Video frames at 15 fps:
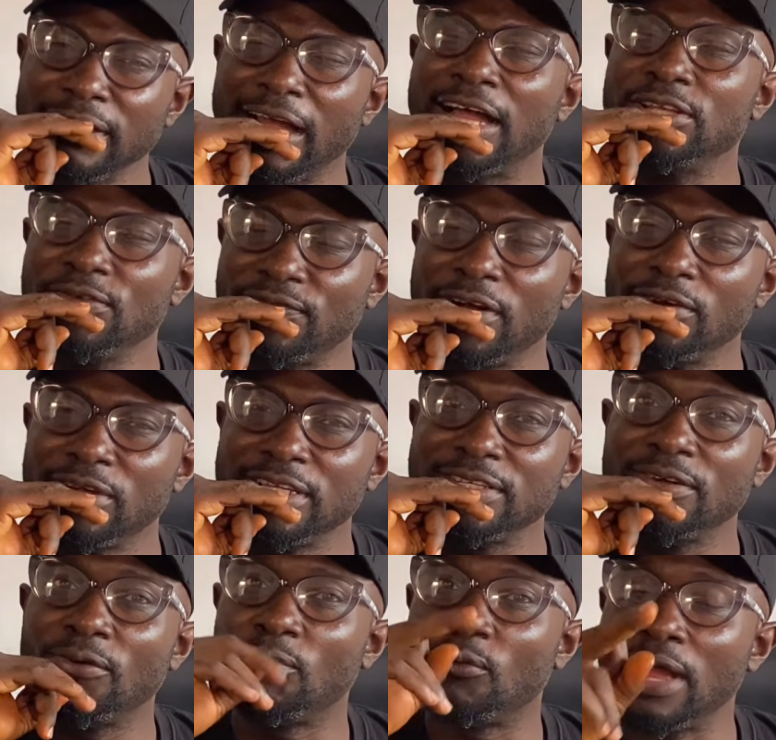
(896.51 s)
Are you
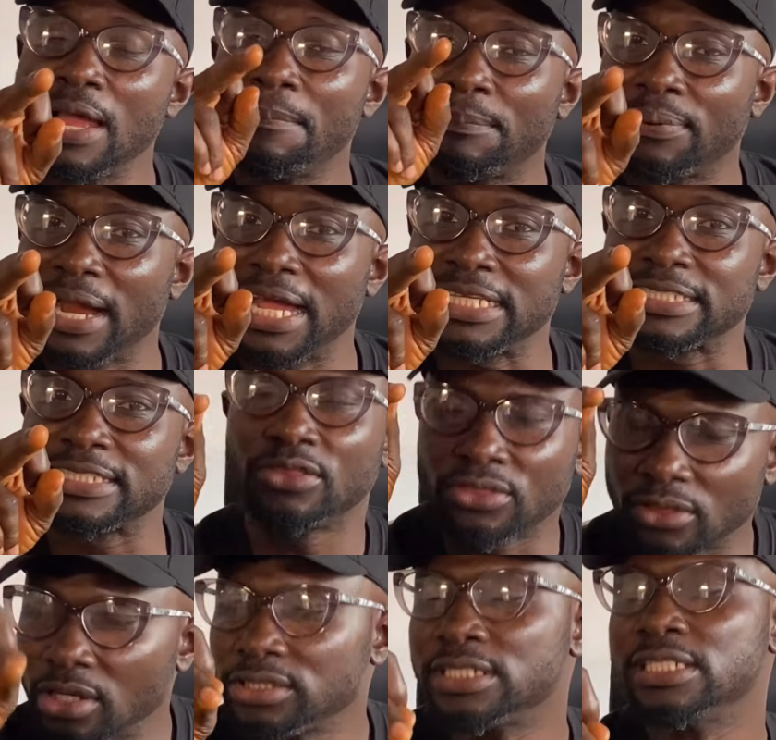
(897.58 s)
following? When price
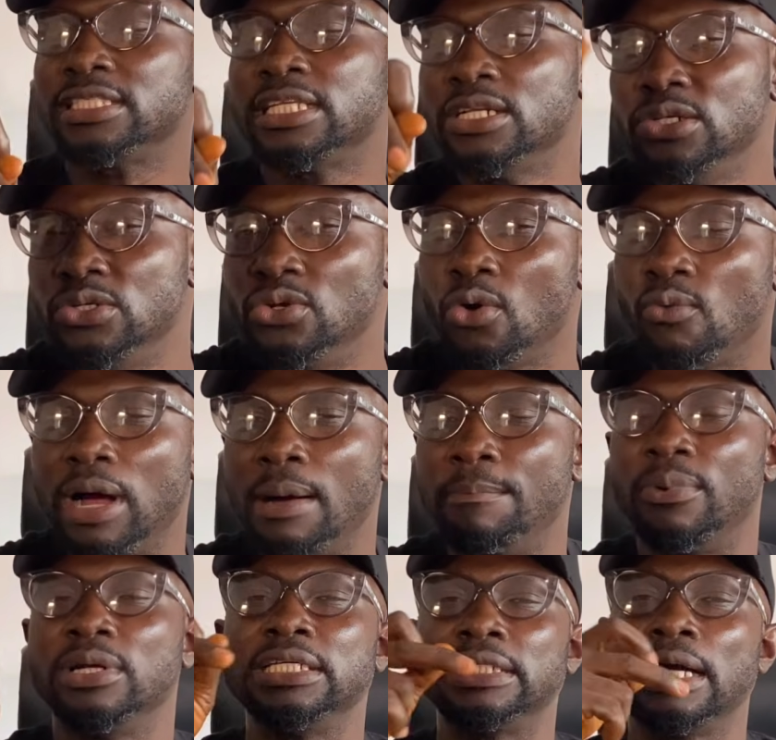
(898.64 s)
touches the lower
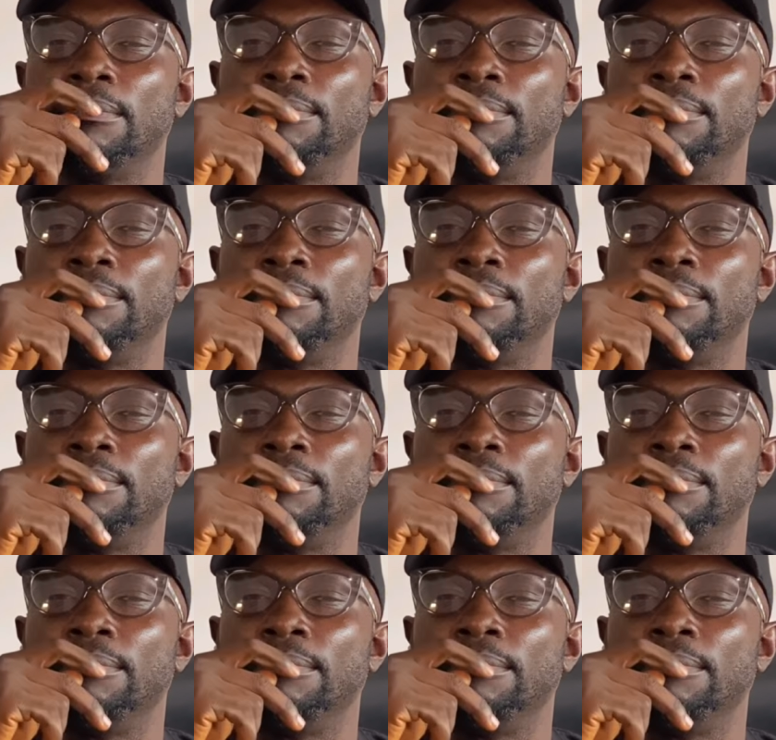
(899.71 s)
Bollinger